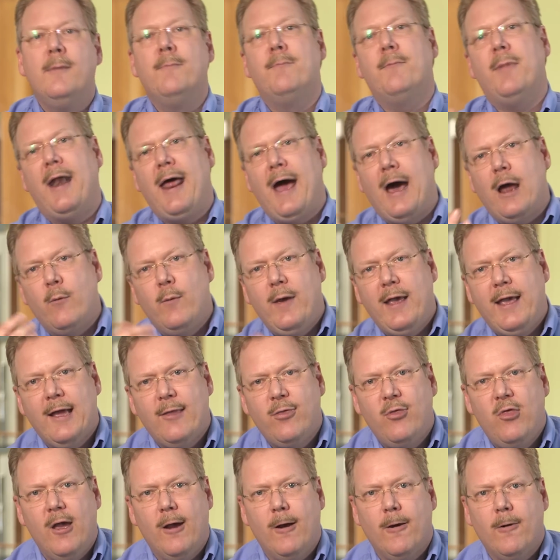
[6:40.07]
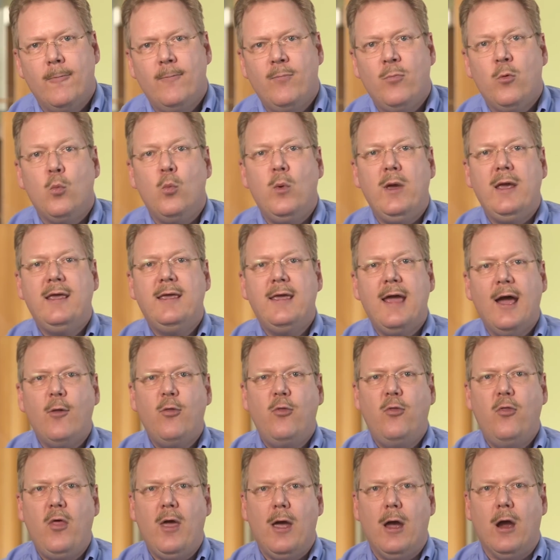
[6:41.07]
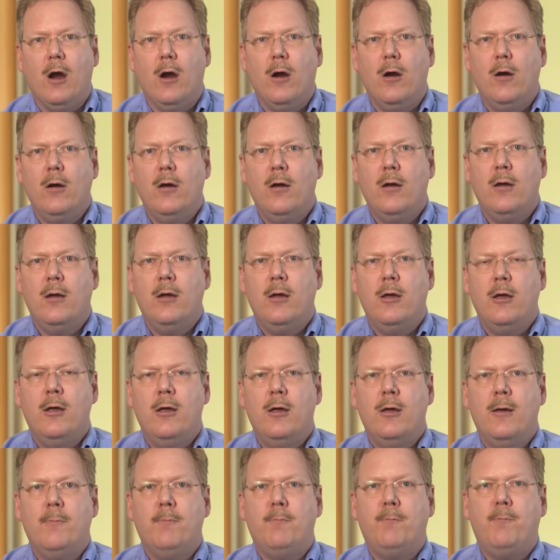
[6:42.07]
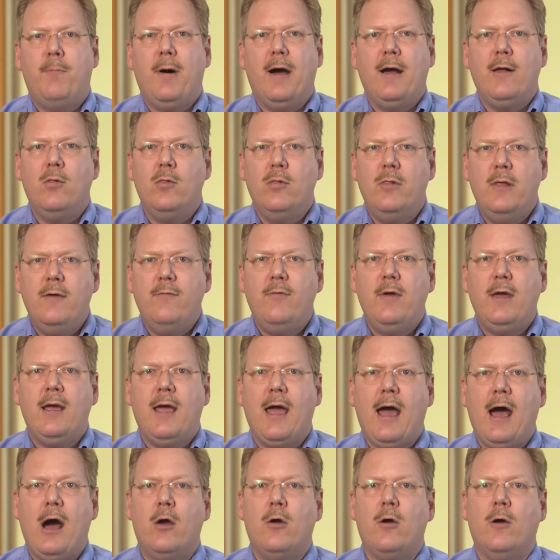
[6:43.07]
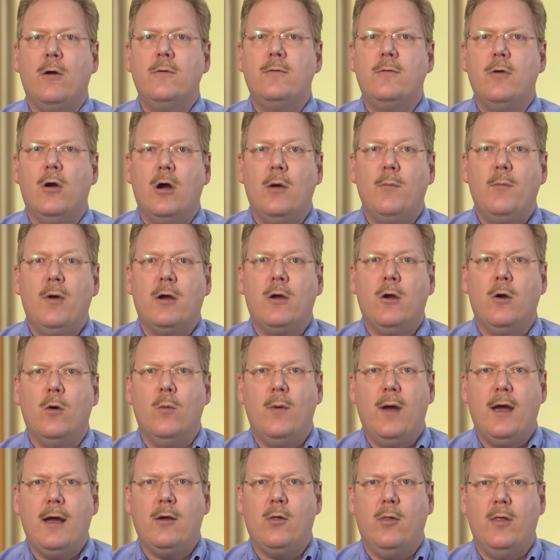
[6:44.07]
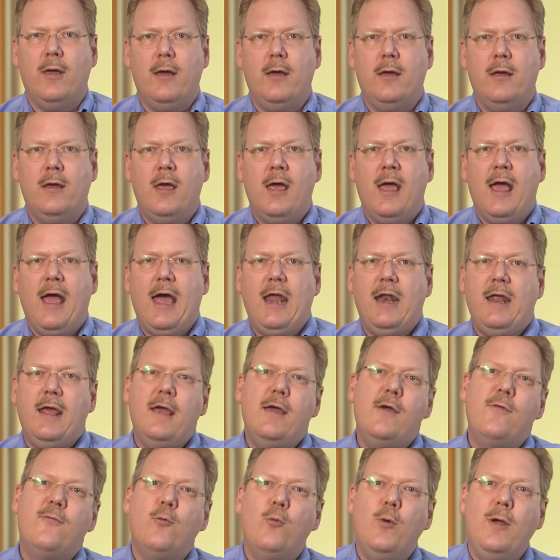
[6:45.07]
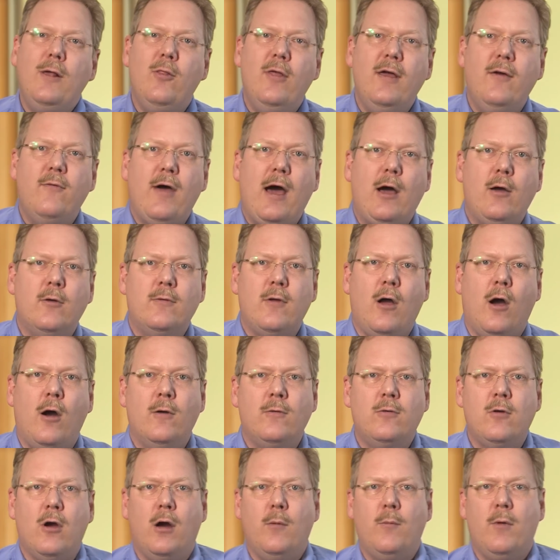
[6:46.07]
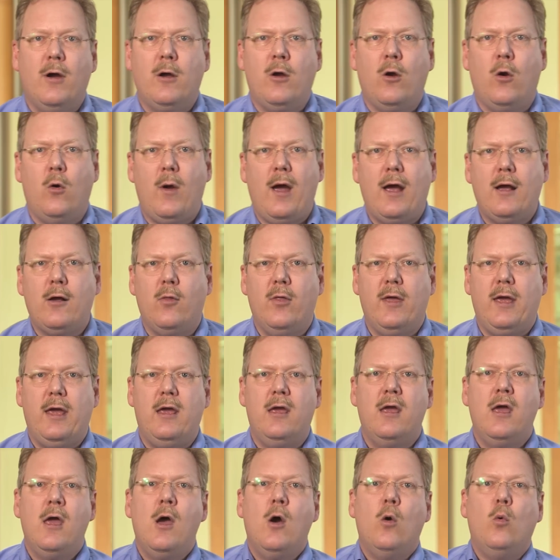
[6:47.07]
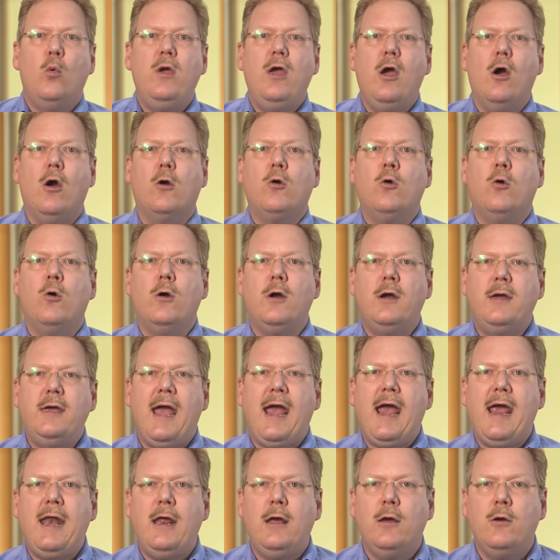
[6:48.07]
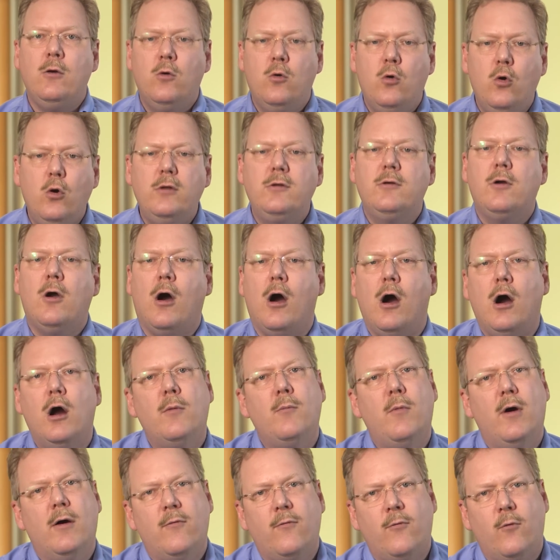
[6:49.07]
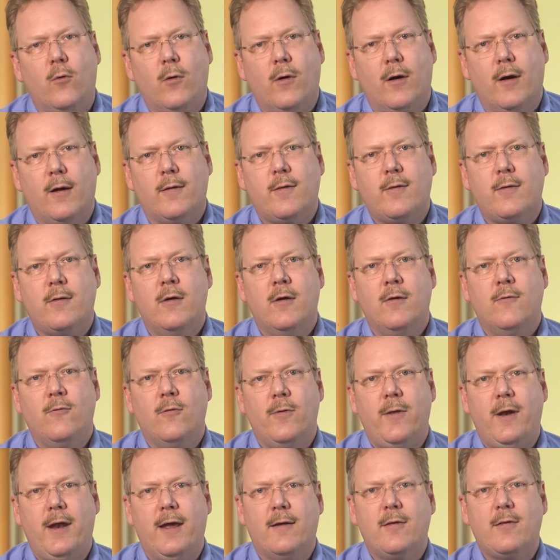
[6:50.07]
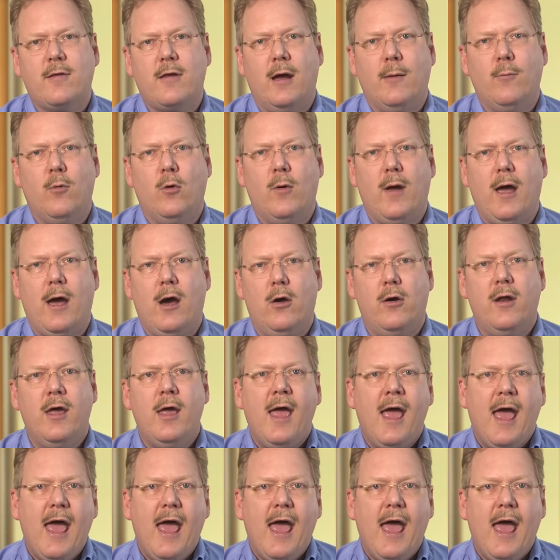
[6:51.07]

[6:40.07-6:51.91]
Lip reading: But how do we get there? We get there by living out our Dharma correctly. And if we live out our Dharma correctly, we are creating good karma for us for the next time around.